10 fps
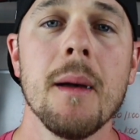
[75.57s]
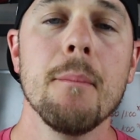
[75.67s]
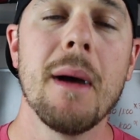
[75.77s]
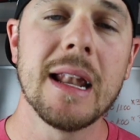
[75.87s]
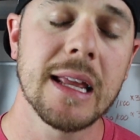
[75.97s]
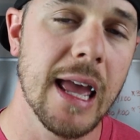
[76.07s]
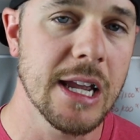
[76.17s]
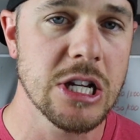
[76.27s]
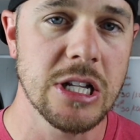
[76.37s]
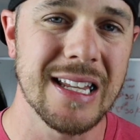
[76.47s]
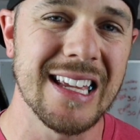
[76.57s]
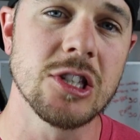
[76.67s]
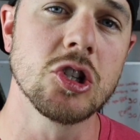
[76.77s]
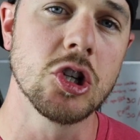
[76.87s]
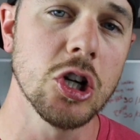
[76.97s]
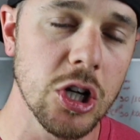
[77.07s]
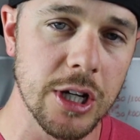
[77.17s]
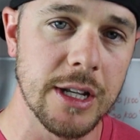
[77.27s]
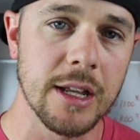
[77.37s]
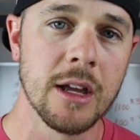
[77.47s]
medication is
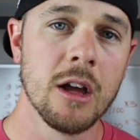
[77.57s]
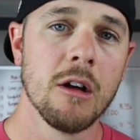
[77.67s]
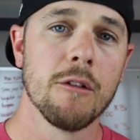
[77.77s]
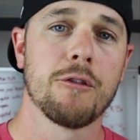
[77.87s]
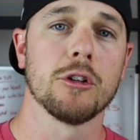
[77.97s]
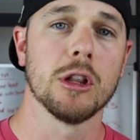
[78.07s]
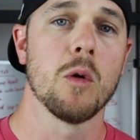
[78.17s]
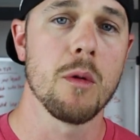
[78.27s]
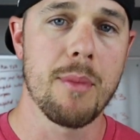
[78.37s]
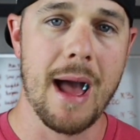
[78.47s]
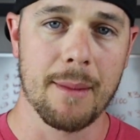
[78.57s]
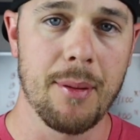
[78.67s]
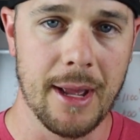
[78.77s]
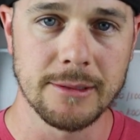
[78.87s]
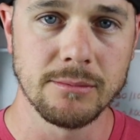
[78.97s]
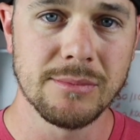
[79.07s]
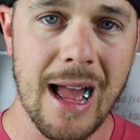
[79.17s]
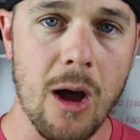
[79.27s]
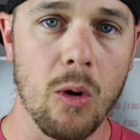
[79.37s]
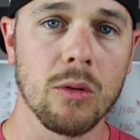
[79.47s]
good for lower back pain.
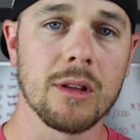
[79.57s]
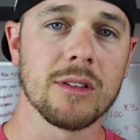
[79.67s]
Now,